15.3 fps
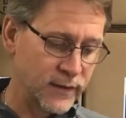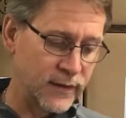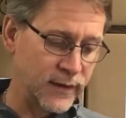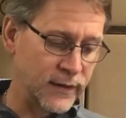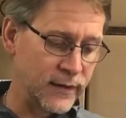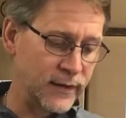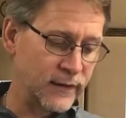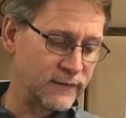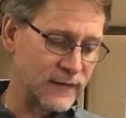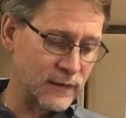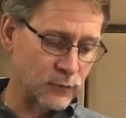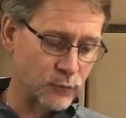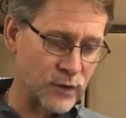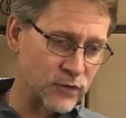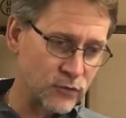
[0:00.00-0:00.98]
and
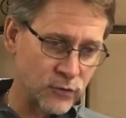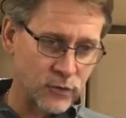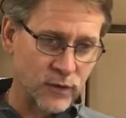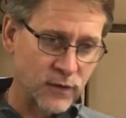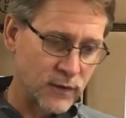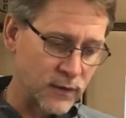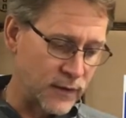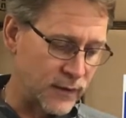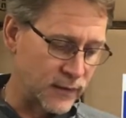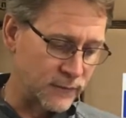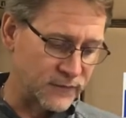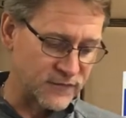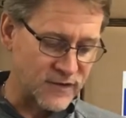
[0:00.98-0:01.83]
that'll render the